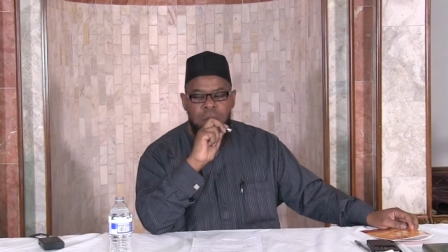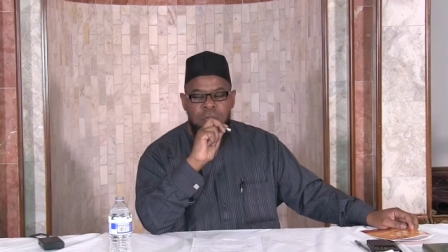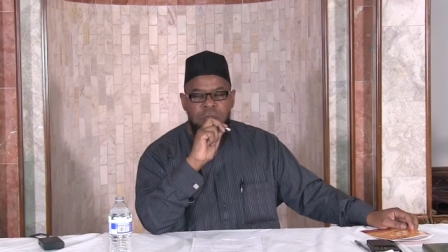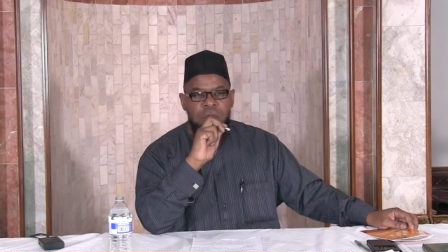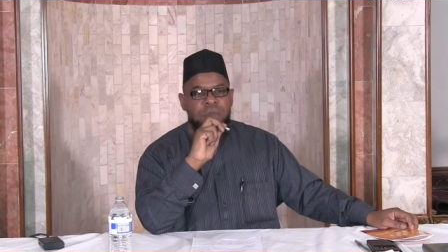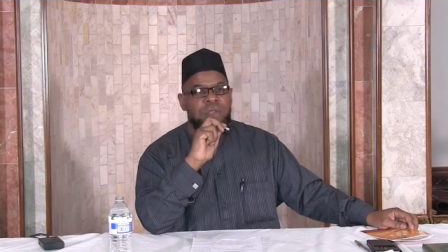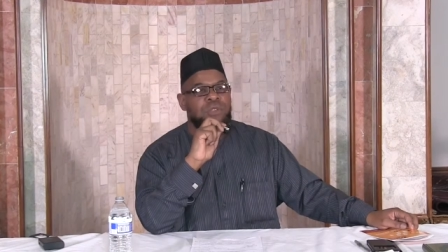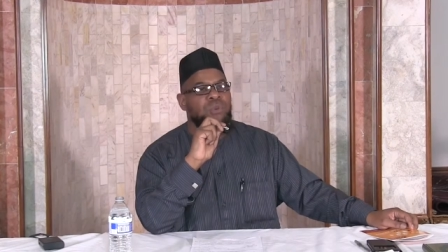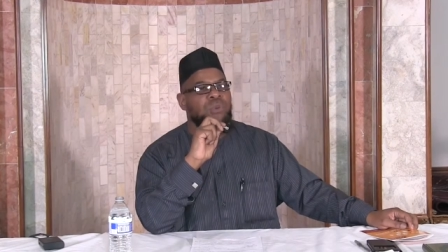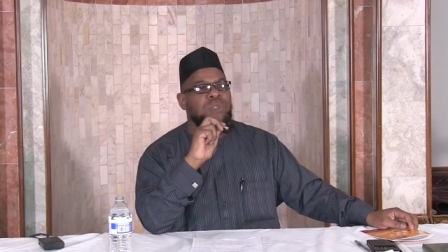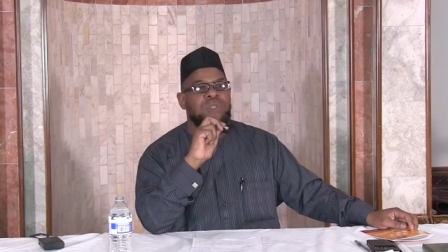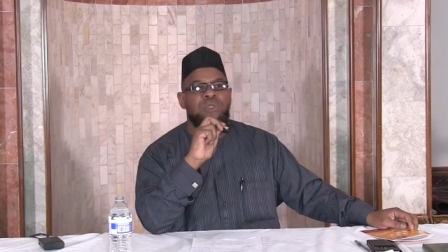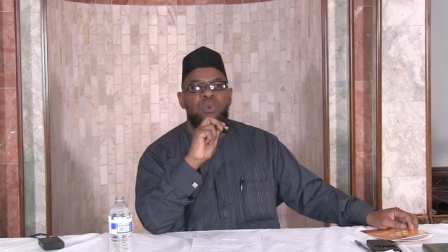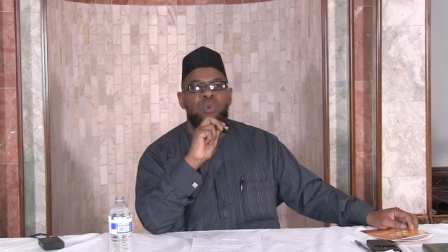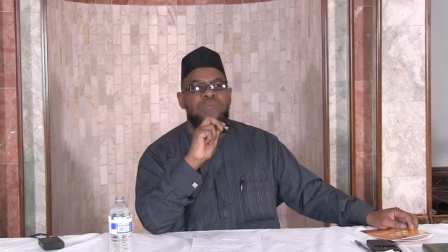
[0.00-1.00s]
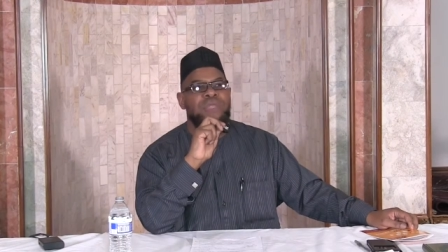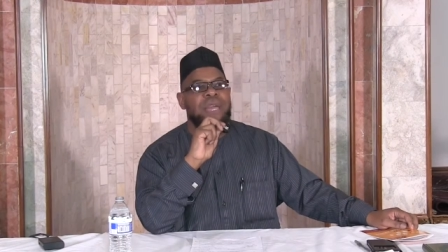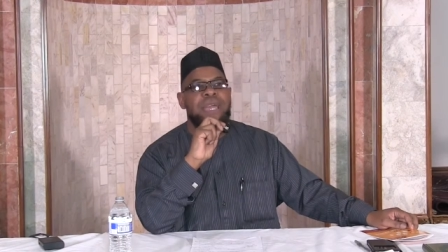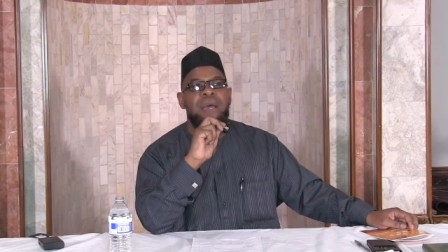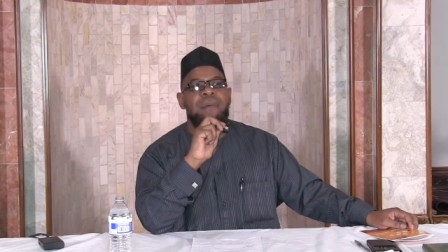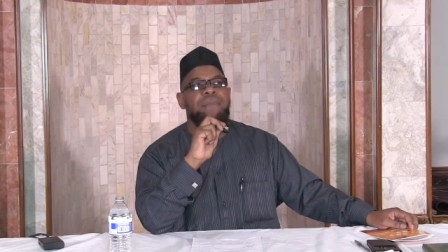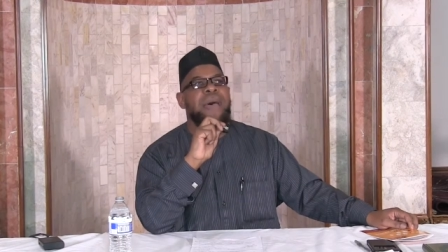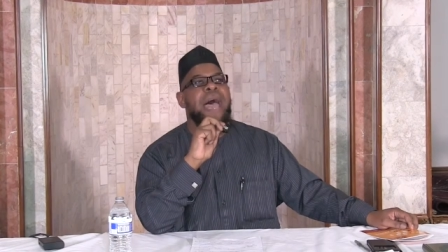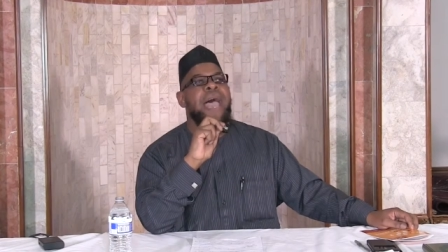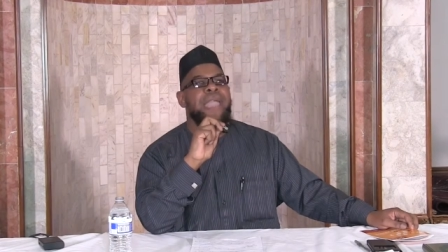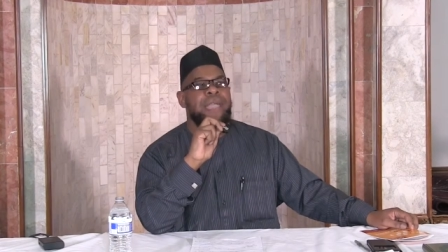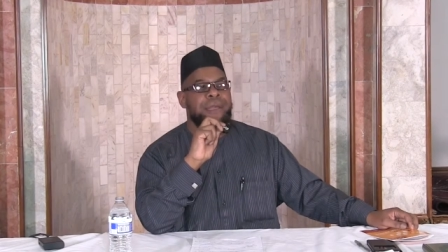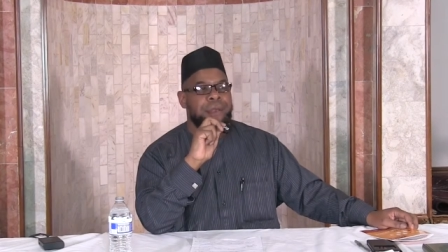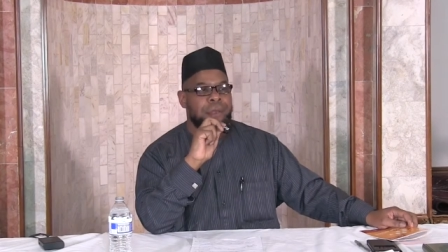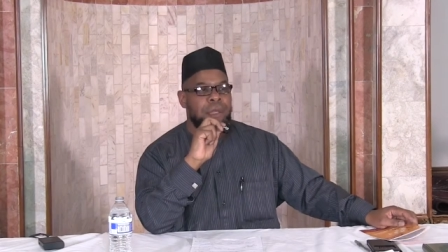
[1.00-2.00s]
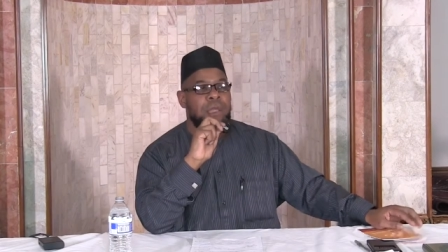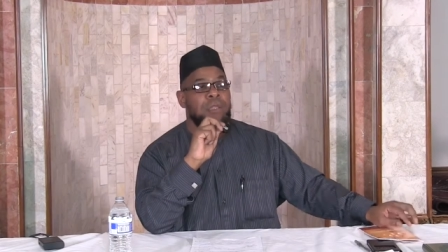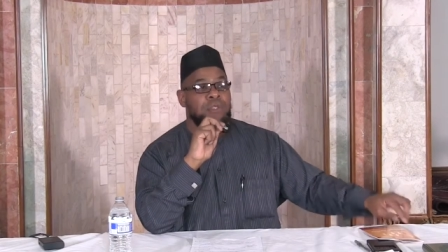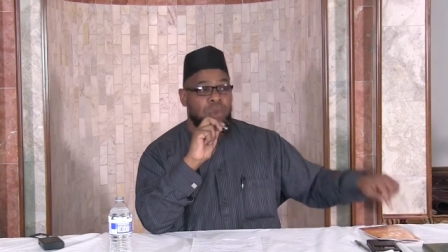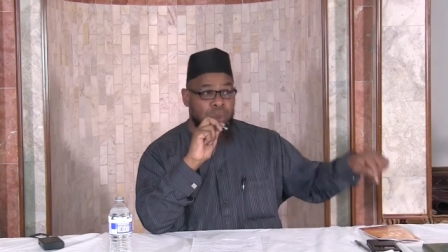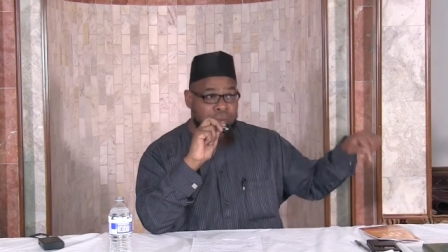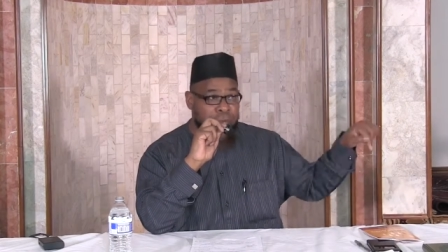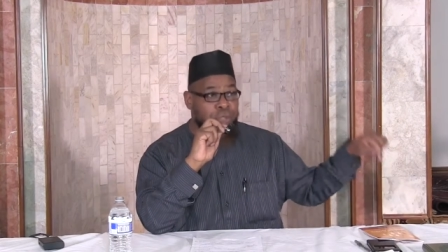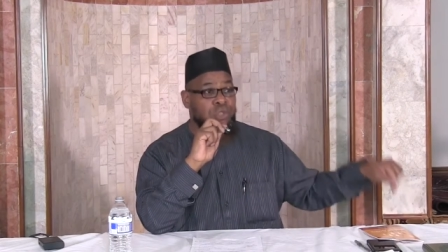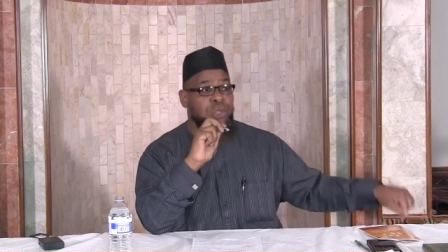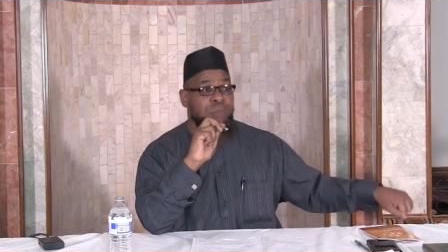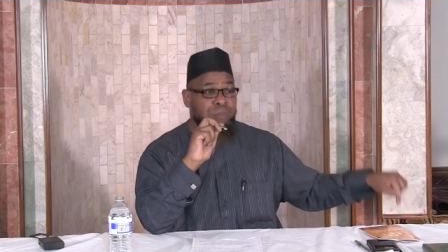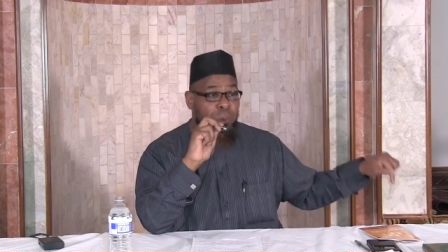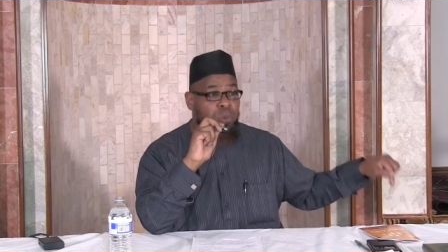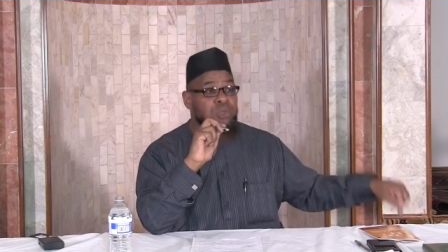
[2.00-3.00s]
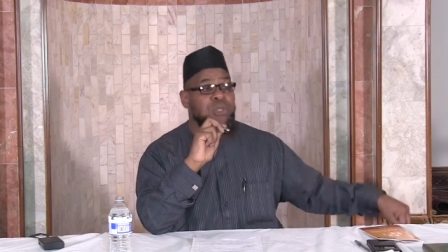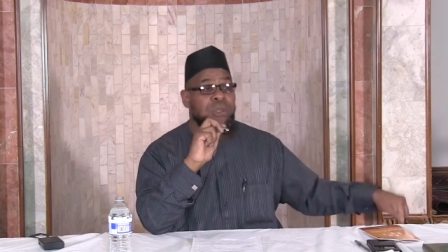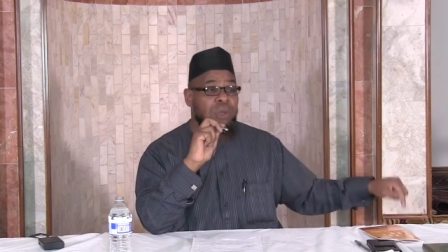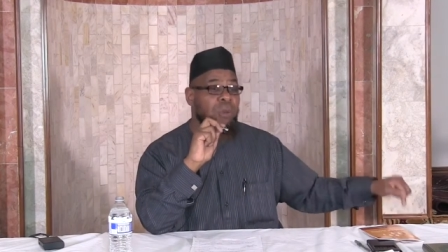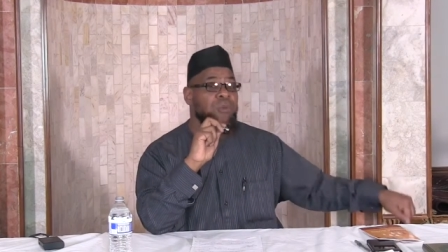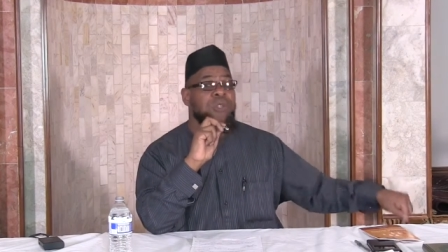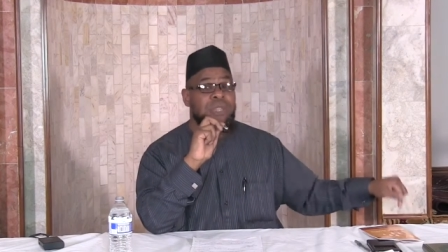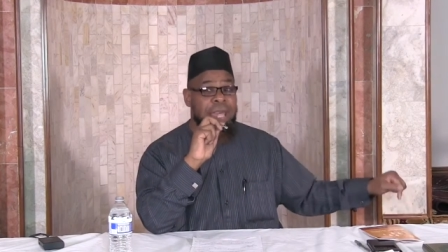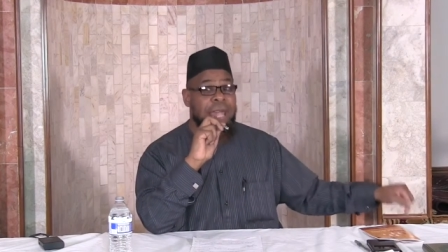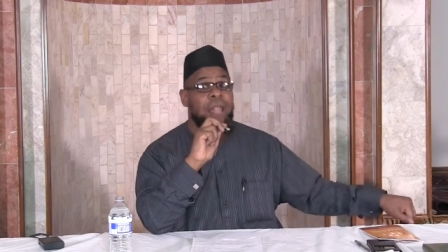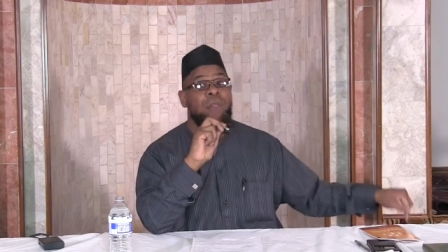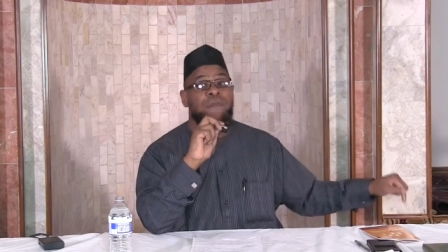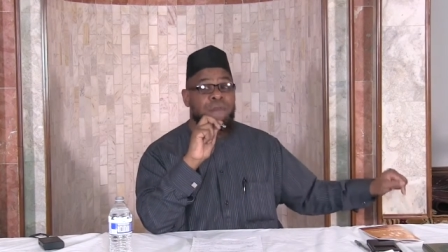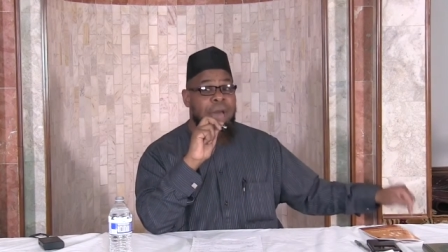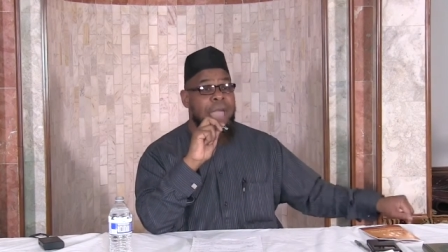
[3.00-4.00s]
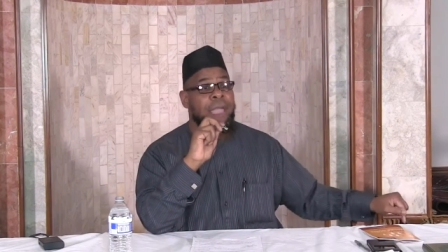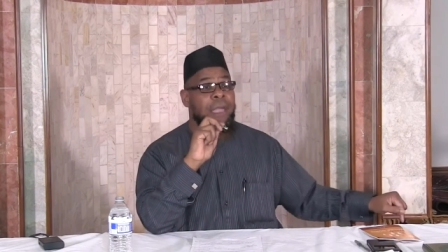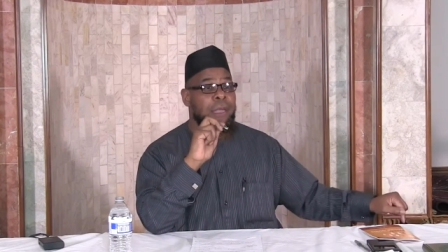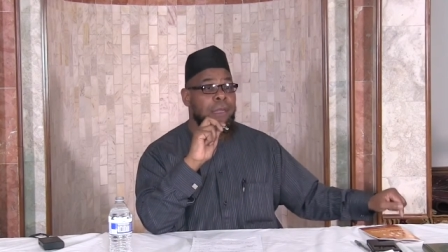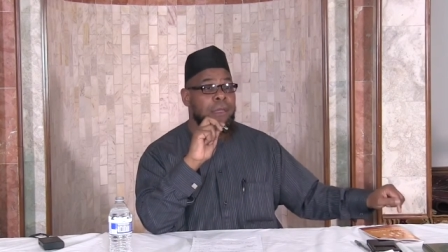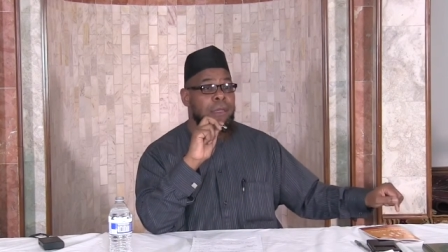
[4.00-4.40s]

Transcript: The individual was doing that combatant. So he's supposed to go to the hellfire.